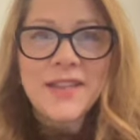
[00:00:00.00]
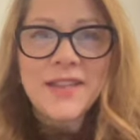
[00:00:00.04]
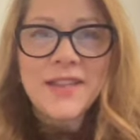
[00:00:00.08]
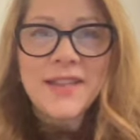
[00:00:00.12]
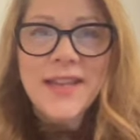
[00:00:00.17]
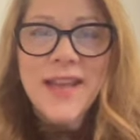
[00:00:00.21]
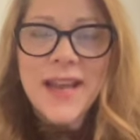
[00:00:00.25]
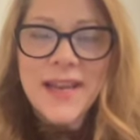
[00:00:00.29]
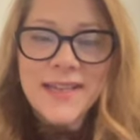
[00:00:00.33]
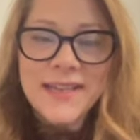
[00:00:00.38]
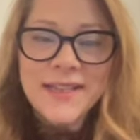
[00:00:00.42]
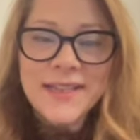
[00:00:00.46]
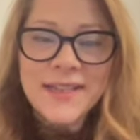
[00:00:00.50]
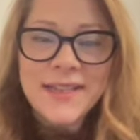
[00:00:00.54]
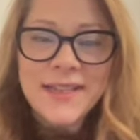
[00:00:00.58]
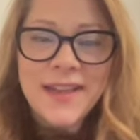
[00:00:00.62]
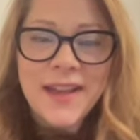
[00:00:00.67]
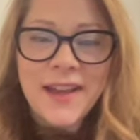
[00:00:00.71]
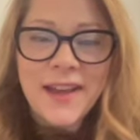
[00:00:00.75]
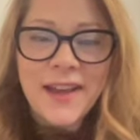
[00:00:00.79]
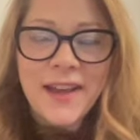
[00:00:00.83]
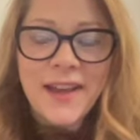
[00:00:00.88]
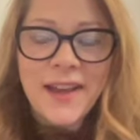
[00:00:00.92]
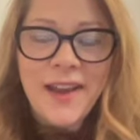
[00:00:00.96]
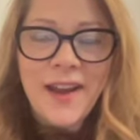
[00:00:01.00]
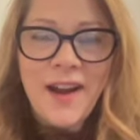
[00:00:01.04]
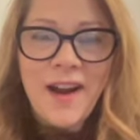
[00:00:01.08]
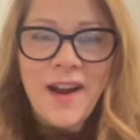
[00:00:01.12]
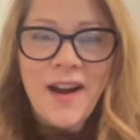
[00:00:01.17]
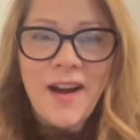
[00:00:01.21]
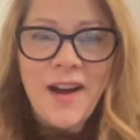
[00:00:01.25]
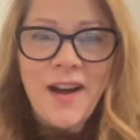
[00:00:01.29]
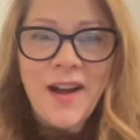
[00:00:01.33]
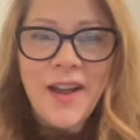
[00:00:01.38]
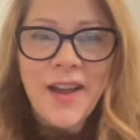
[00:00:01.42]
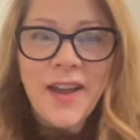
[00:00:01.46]
Yesterday,
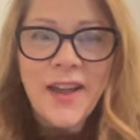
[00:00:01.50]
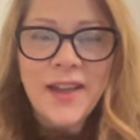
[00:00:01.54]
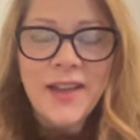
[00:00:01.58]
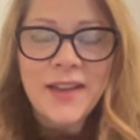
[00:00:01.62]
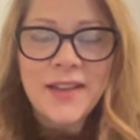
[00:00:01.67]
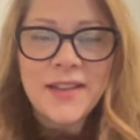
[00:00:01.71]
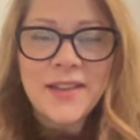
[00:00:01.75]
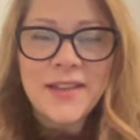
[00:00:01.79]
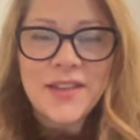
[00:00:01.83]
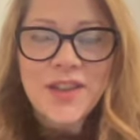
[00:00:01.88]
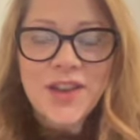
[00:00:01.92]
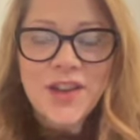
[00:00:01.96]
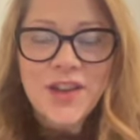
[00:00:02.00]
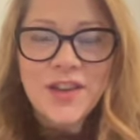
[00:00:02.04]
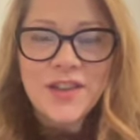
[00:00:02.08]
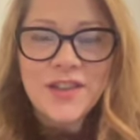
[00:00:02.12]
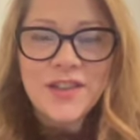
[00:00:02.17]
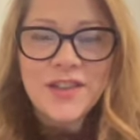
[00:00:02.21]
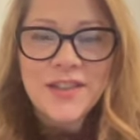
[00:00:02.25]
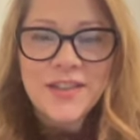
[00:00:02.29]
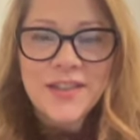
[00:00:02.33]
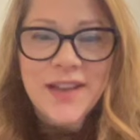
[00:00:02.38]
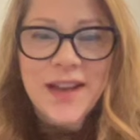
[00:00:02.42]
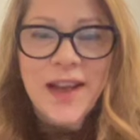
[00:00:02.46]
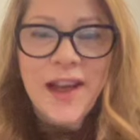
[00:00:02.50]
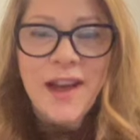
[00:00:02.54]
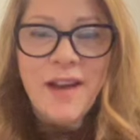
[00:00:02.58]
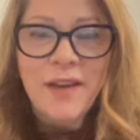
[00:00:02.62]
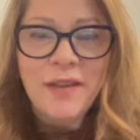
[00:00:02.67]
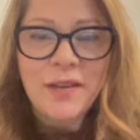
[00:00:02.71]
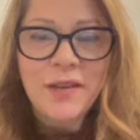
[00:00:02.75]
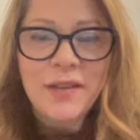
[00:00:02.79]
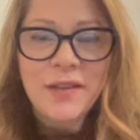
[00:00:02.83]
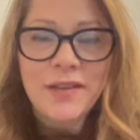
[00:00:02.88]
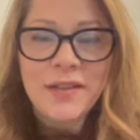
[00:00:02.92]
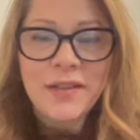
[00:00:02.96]
I turned
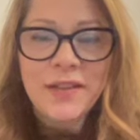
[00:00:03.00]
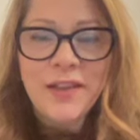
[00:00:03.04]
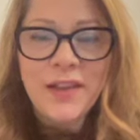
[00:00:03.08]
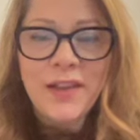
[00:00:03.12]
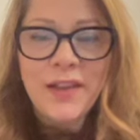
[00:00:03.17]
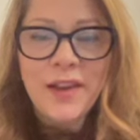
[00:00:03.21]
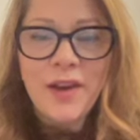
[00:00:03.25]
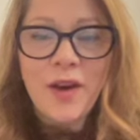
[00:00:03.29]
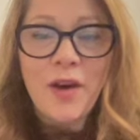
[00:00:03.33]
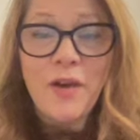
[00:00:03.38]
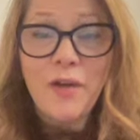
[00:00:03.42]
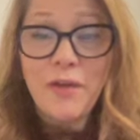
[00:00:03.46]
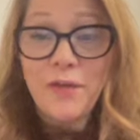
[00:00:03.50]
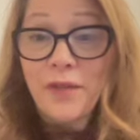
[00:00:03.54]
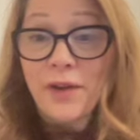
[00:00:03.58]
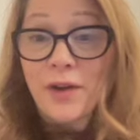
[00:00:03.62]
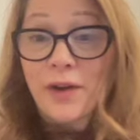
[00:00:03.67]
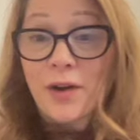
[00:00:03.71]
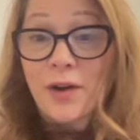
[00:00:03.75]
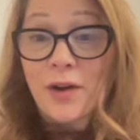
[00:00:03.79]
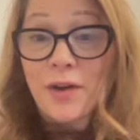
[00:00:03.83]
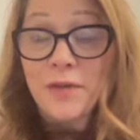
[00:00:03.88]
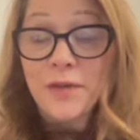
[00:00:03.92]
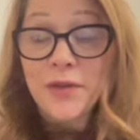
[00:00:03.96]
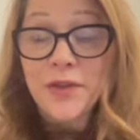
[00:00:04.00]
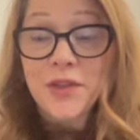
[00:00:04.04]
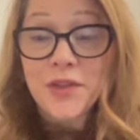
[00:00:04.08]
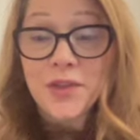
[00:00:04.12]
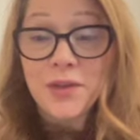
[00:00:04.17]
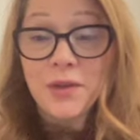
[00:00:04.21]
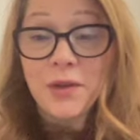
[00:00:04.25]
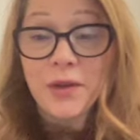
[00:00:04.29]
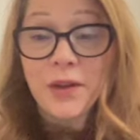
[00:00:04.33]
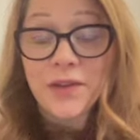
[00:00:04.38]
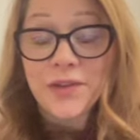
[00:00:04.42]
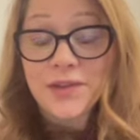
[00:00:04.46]
down the offer of a
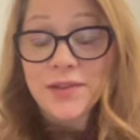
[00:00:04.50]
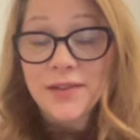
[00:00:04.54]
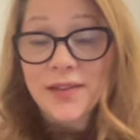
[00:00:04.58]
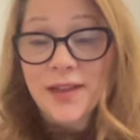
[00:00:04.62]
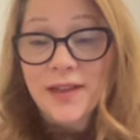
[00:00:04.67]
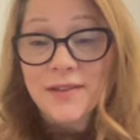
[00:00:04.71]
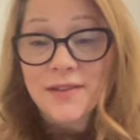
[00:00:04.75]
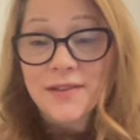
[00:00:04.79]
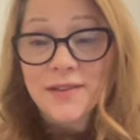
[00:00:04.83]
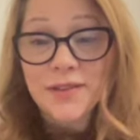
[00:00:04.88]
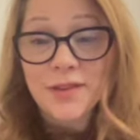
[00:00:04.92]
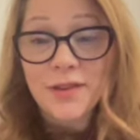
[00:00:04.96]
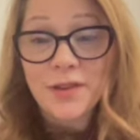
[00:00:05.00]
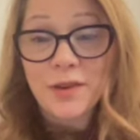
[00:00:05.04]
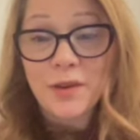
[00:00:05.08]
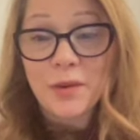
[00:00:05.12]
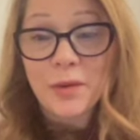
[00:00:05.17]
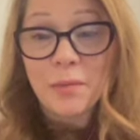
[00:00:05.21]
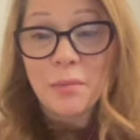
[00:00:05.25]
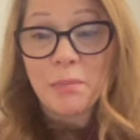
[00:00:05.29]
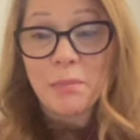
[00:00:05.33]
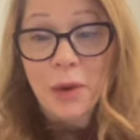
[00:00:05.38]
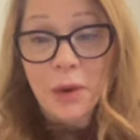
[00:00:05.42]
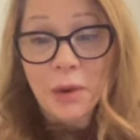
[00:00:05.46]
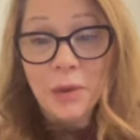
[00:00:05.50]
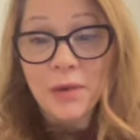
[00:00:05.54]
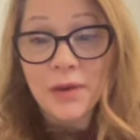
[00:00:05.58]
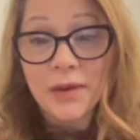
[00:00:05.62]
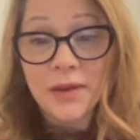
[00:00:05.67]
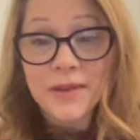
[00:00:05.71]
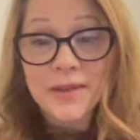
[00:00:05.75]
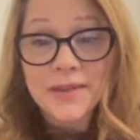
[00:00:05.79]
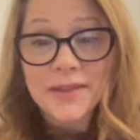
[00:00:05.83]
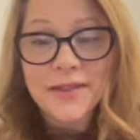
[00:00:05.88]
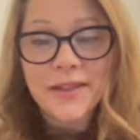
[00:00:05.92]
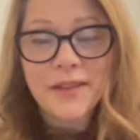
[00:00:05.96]
$200,000
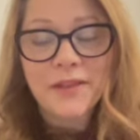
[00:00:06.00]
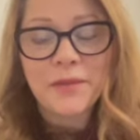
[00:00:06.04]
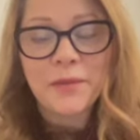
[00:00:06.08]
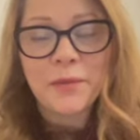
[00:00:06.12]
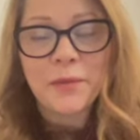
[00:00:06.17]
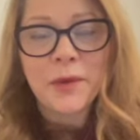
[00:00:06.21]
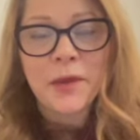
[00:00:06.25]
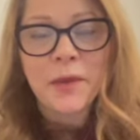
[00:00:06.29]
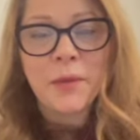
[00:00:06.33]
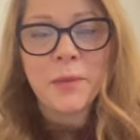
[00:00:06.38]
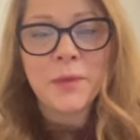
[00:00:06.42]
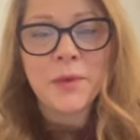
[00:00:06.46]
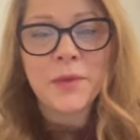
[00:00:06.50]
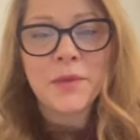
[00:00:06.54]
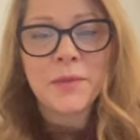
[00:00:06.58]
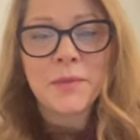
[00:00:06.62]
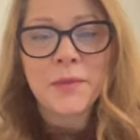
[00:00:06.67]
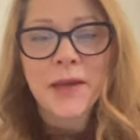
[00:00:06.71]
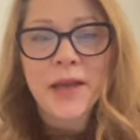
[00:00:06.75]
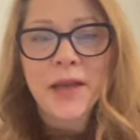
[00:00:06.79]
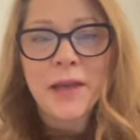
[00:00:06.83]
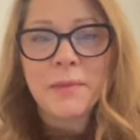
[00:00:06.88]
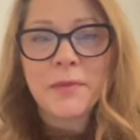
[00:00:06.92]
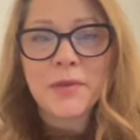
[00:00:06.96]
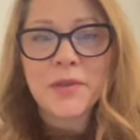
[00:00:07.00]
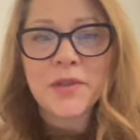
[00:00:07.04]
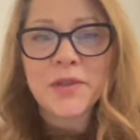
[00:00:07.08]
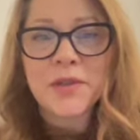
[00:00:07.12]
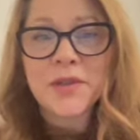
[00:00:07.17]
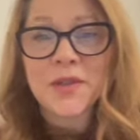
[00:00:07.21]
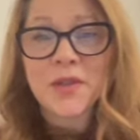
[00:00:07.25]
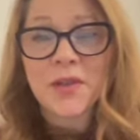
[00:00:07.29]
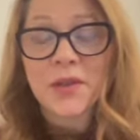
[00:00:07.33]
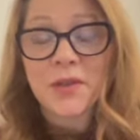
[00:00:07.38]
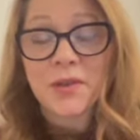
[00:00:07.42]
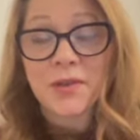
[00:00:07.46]
bonus if we would be able to
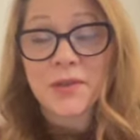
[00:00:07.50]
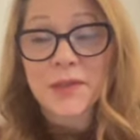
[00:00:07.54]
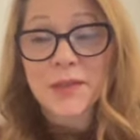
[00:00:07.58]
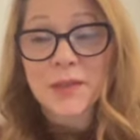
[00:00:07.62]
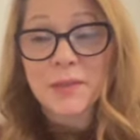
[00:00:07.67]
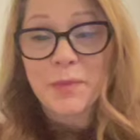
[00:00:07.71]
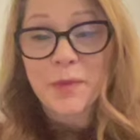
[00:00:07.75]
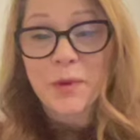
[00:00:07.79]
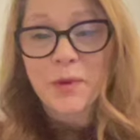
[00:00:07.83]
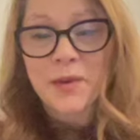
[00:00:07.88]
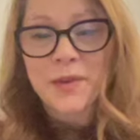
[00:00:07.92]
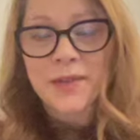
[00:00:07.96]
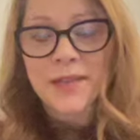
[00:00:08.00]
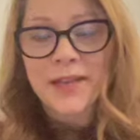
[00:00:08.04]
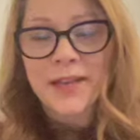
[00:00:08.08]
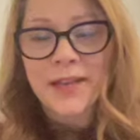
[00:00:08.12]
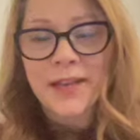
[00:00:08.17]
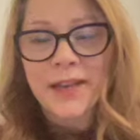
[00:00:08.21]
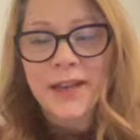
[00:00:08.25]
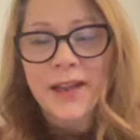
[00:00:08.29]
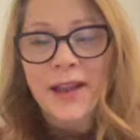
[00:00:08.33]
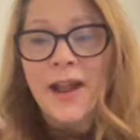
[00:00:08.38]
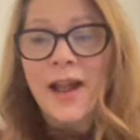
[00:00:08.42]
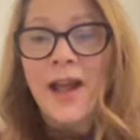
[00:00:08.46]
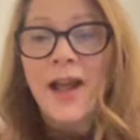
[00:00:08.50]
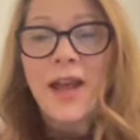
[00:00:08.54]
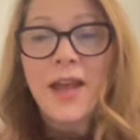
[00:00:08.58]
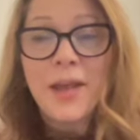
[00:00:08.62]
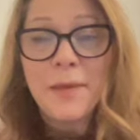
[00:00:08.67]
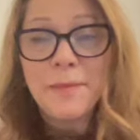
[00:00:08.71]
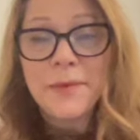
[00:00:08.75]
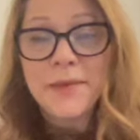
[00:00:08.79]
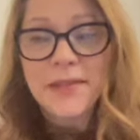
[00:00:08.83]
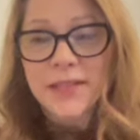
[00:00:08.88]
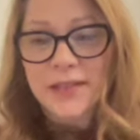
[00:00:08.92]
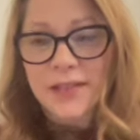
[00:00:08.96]
secure a spot in
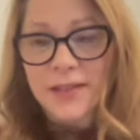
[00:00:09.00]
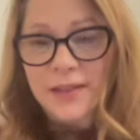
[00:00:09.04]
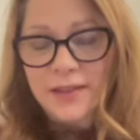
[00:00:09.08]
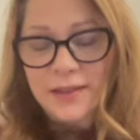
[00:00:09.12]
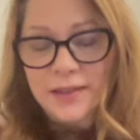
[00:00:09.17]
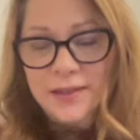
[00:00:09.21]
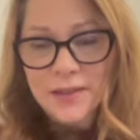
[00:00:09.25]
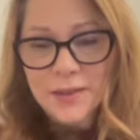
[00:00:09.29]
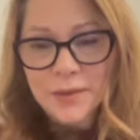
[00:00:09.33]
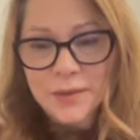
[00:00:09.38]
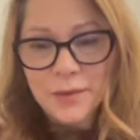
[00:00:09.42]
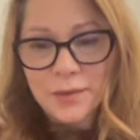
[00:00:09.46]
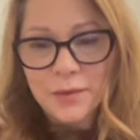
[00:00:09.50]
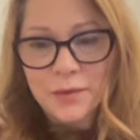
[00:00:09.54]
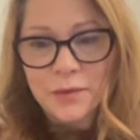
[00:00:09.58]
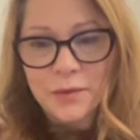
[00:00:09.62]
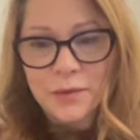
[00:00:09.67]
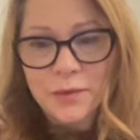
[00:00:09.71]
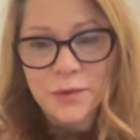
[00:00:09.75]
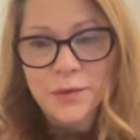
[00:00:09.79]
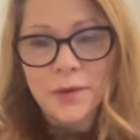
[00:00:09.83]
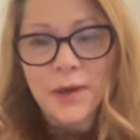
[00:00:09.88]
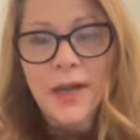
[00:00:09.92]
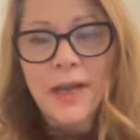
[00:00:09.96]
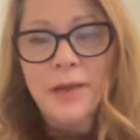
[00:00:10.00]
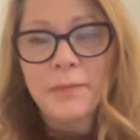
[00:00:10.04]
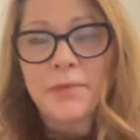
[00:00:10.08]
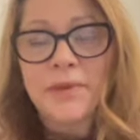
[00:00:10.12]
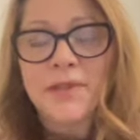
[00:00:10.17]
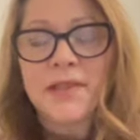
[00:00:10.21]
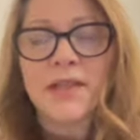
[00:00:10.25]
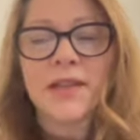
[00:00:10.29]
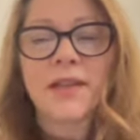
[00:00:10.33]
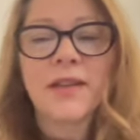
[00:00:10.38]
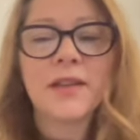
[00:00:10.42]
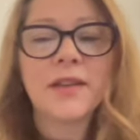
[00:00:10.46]
a particular school for a
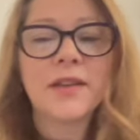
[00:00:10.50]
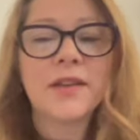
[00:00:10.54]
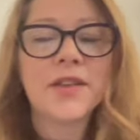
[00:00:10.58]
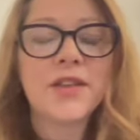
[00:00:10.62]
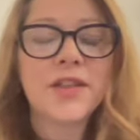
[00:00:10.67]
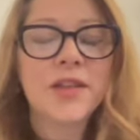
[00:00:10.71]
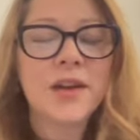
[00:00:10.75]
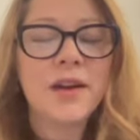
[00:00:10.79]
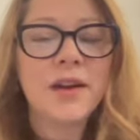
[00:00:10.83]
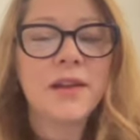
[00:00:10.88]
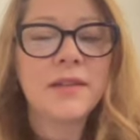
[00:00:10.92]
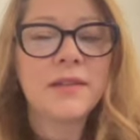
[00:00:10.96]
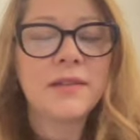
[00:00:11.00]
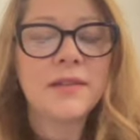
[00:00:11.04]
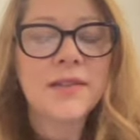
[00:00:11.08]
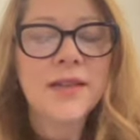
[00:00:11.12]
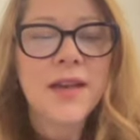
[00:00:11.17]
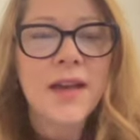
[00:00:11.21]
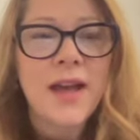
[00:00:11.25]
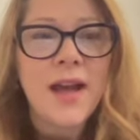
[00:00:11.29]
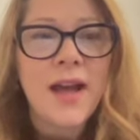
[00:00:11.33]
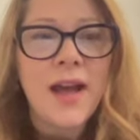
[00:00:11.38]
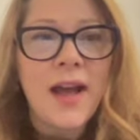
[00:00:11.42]
particular child.